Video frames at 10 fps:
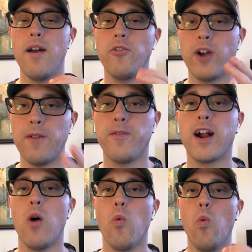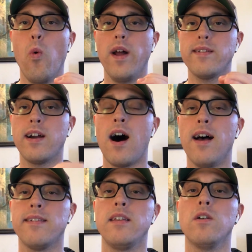try to figure out what's
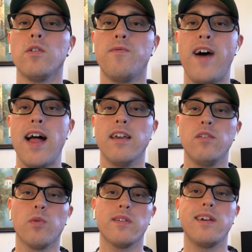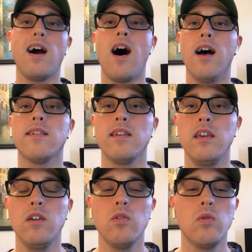causing those valleys, what's causing
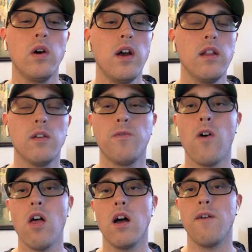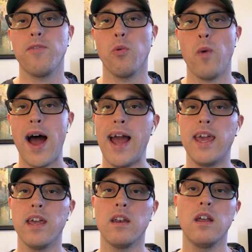you to fall off the
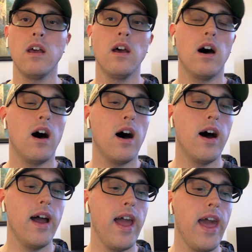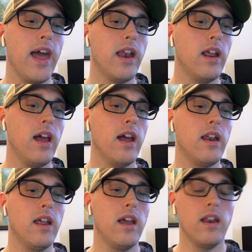wagon
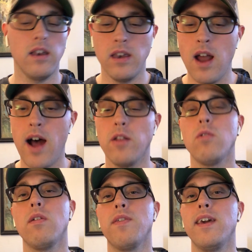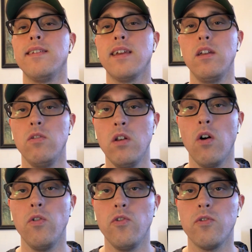and not do the things that
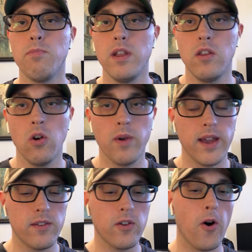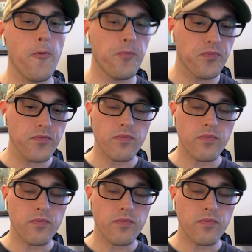you should be doing. So